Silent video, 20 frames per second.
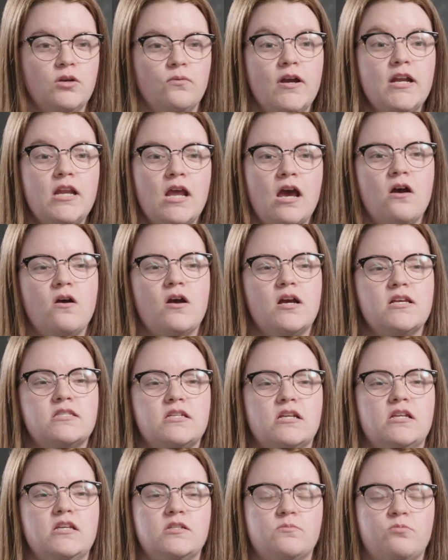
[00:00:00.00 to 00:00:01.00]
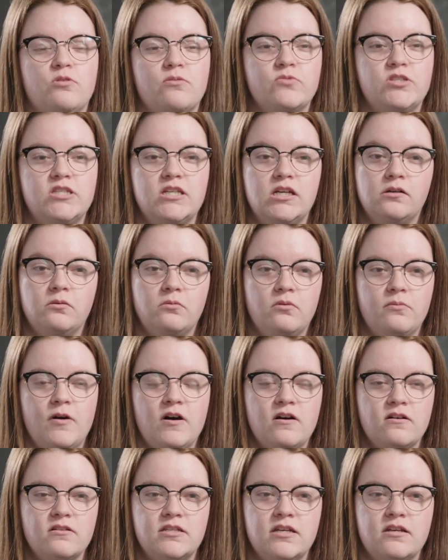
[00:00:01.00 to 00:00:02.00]
Right now, I study diplomacy and global
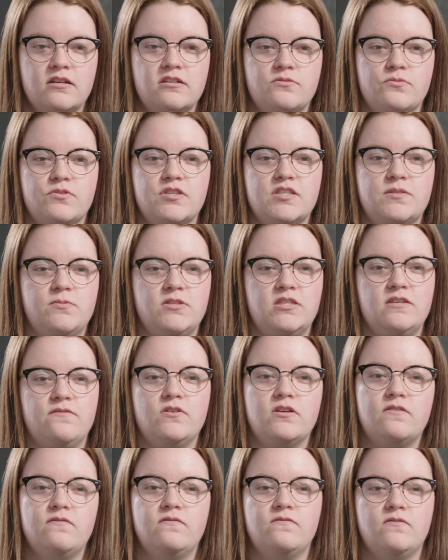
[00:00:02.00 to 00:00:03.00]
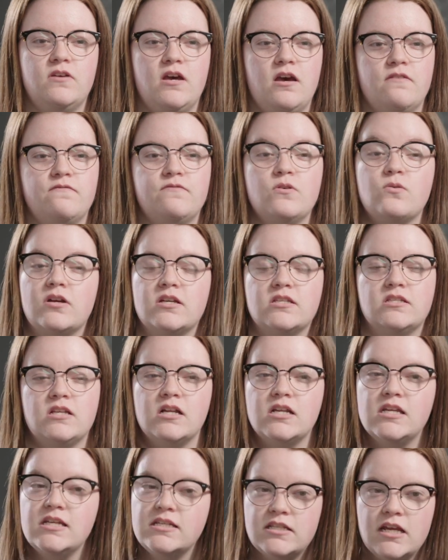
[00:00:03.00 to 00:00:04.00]
politics with a specific uh, focus
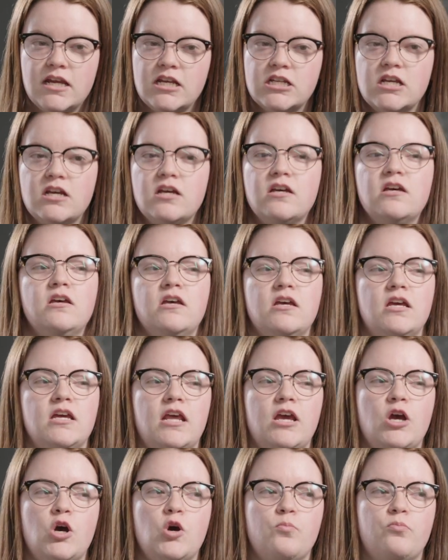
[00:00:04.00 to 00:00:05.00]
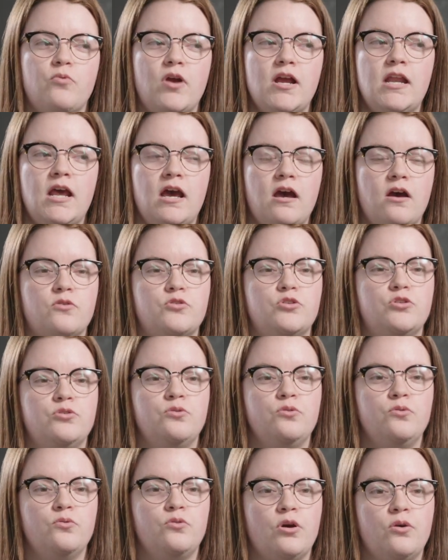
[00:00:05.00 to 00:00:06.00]
on East Asia, and I hope right now
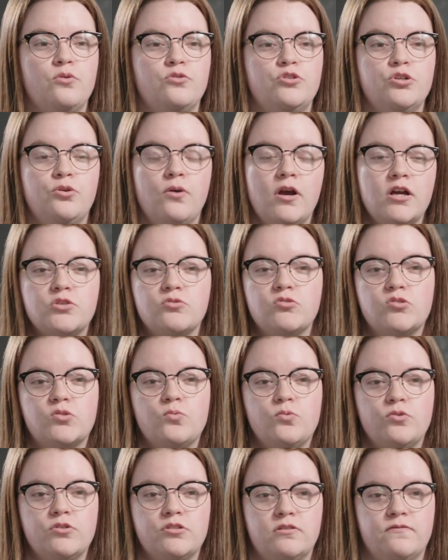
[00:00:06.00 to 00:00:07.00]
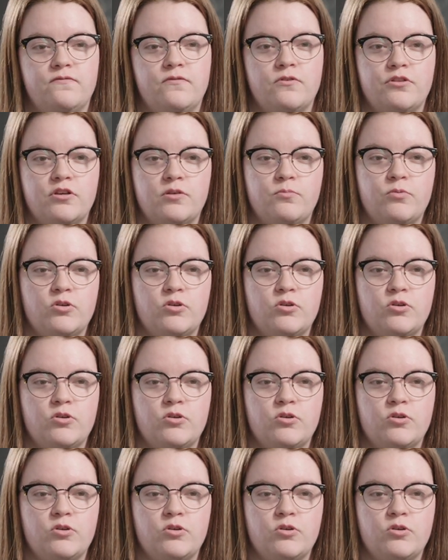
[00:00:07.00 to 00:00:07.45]
to go to graduate school to further